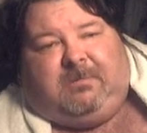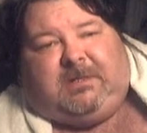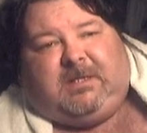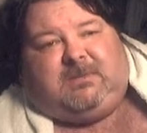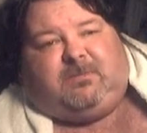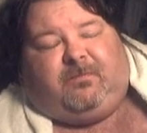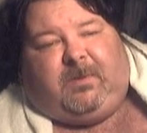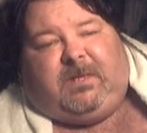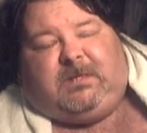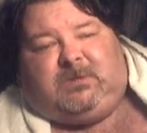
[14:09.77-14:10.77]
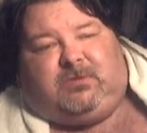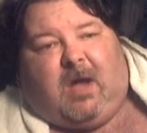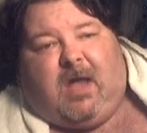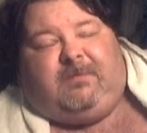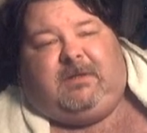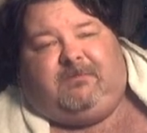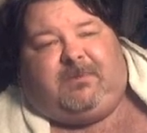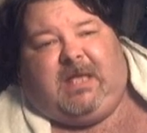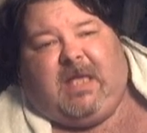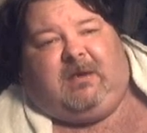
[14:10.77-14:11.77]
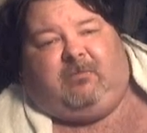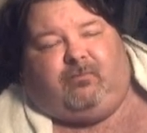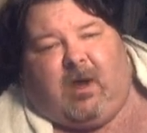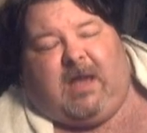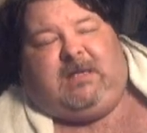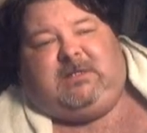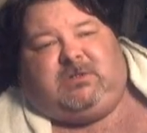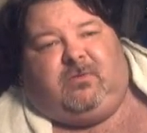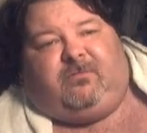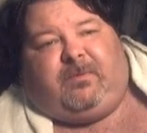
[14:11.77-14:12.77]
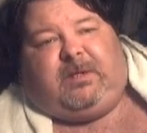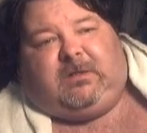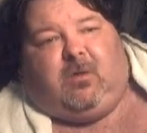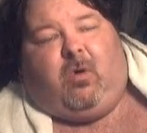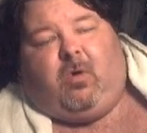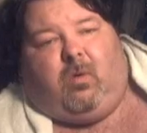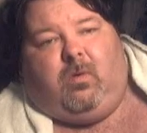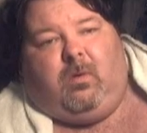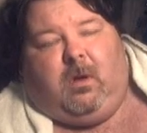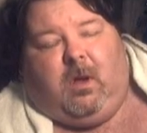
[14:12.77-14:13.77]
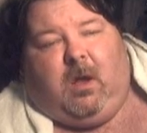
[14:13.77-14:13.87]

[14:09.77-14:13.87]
Because we're friggin' driving the planet right into a friggin' hole